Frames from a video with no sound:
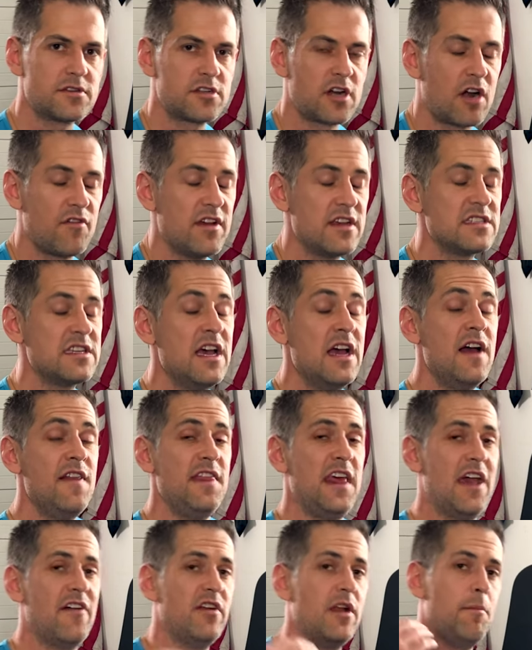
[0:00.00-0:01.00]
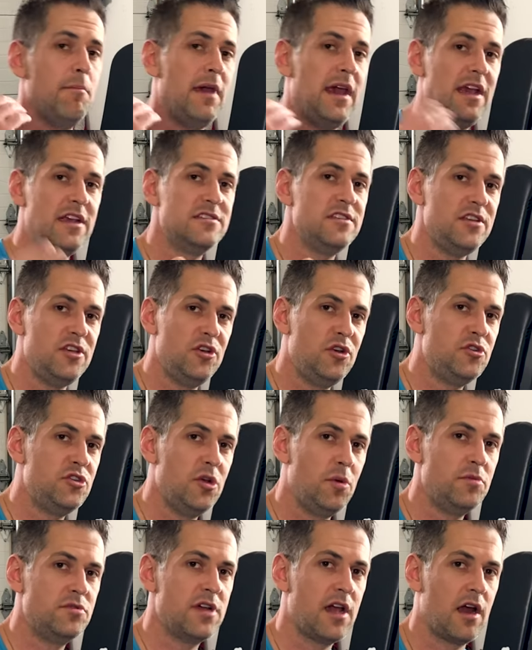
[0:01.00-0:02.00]
service. They have an amazing
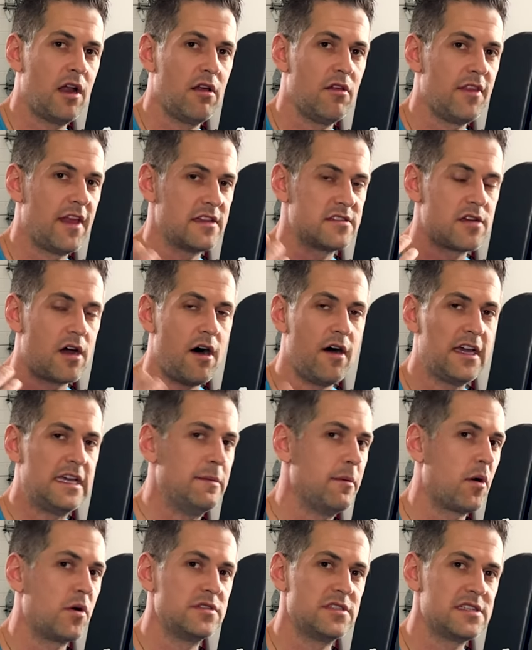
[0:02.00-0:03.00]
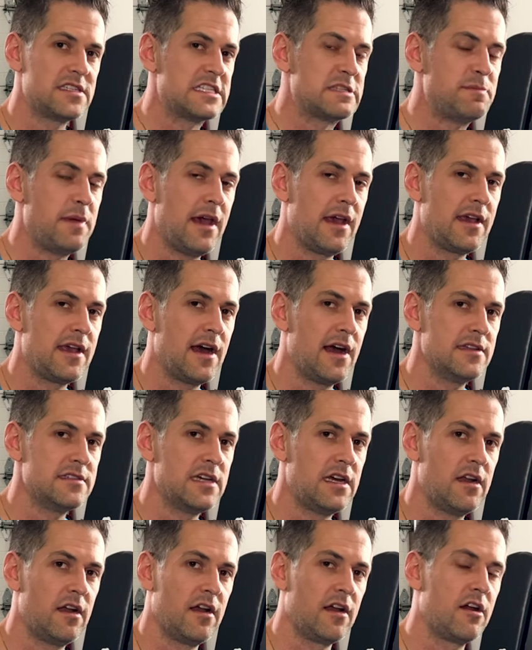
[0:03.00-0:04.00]
YouTube channel that's talking about resistance band
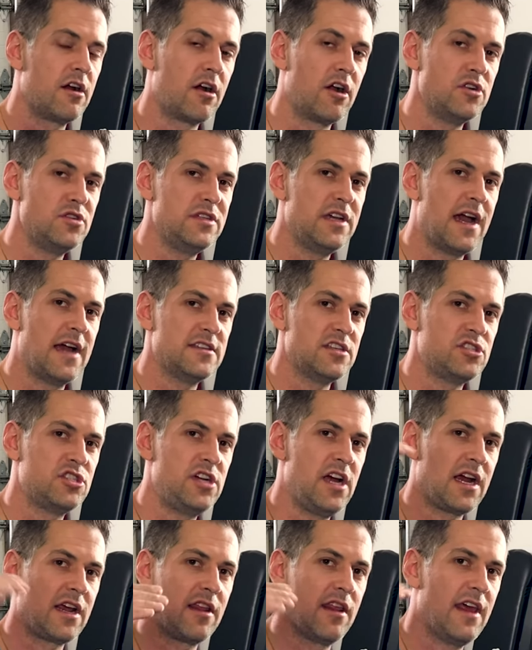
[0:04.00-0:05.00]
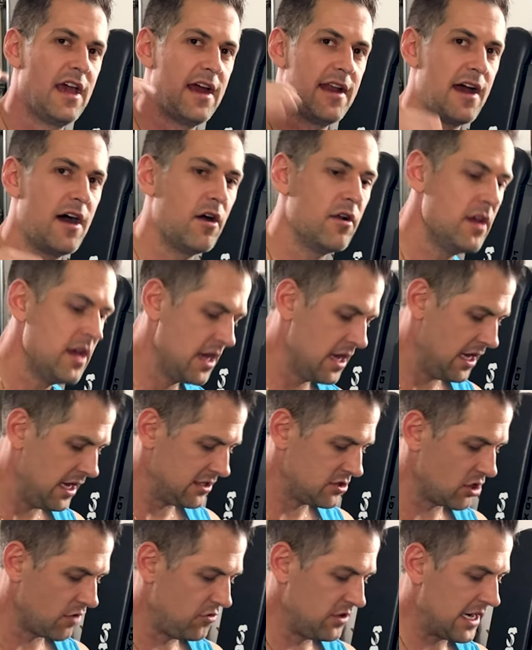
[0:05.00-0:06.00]
content. I encourage you guys to check that out.
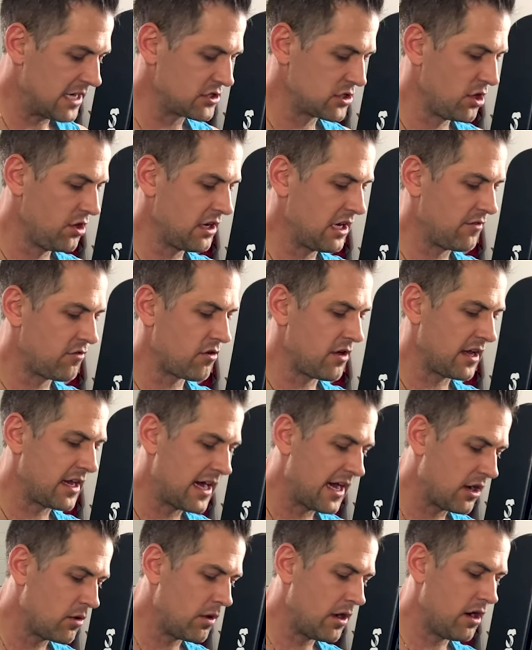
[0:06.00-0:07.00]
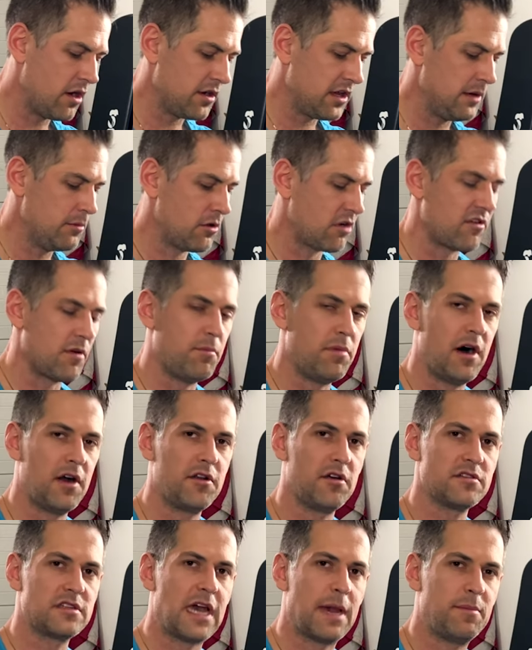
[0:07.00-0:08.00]
So if you guys are looking for like high quality, more of a
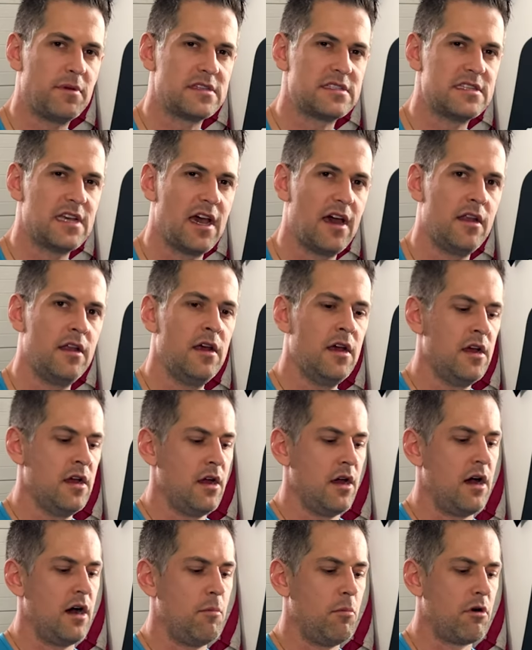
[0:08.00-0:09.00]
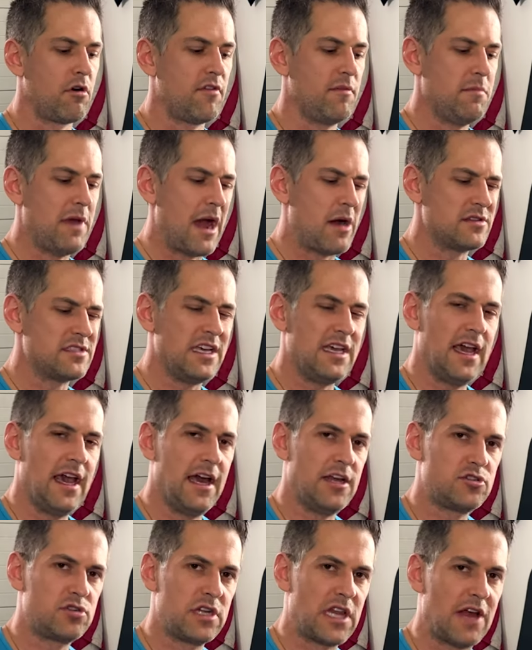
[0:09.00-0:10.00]
bundle type of set, uh, more of an, I would say
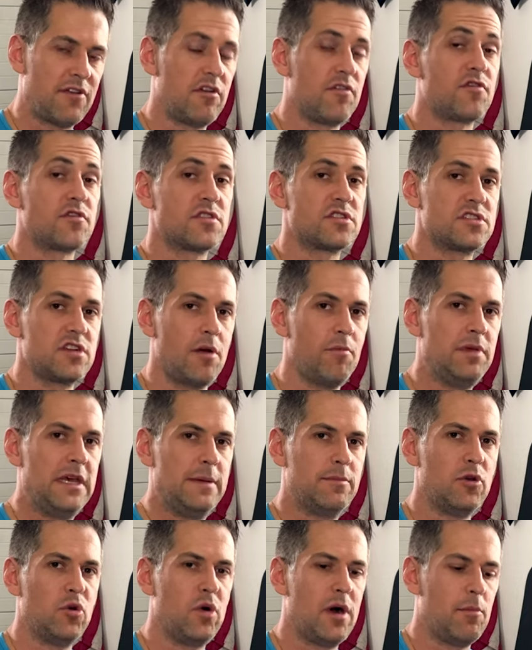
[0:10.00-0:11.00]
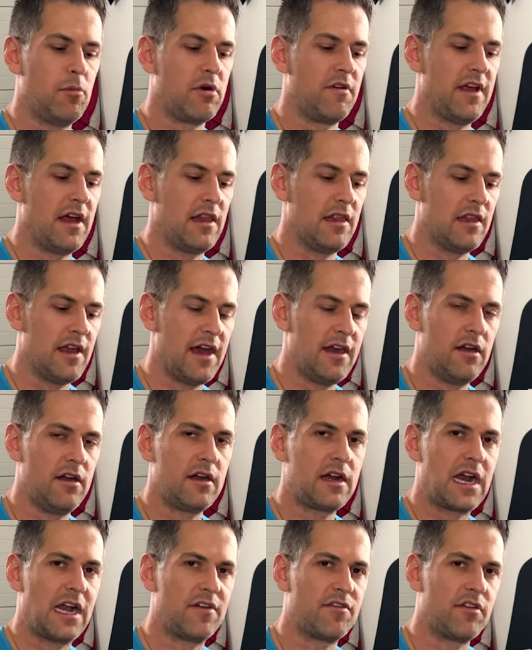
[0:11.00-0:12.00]
entry level for some people who want more of that
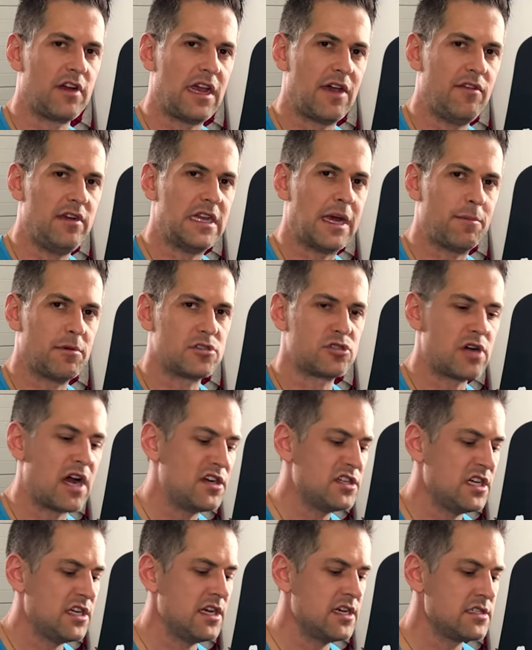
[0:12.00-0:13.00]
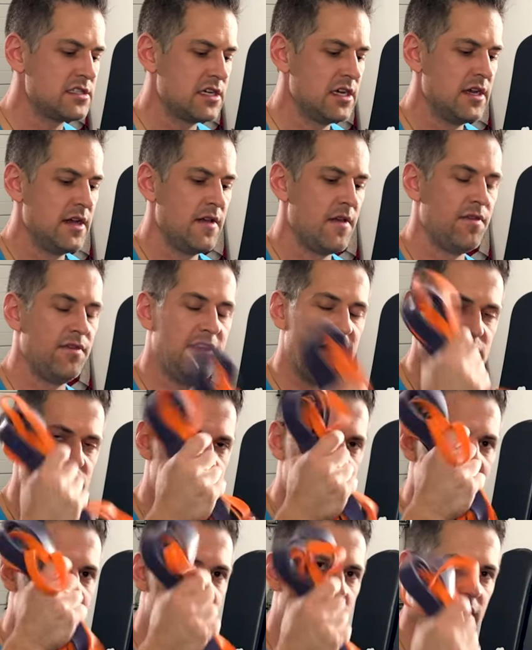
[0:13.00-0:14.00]
lighter kind of forgiving type of stretchiness. These are
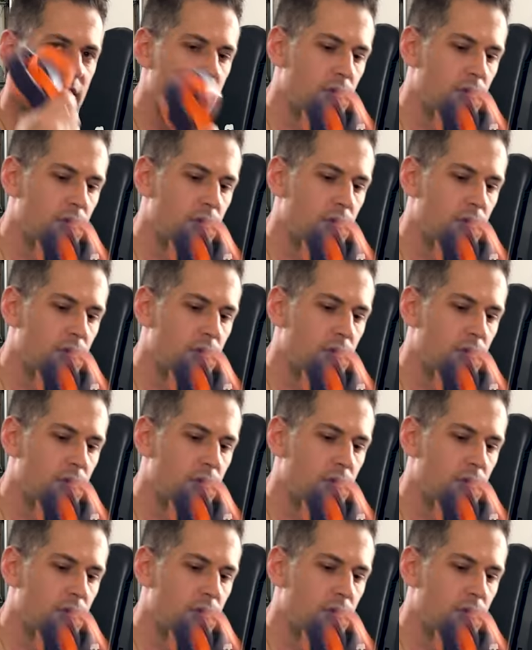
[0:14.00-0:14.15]
definitely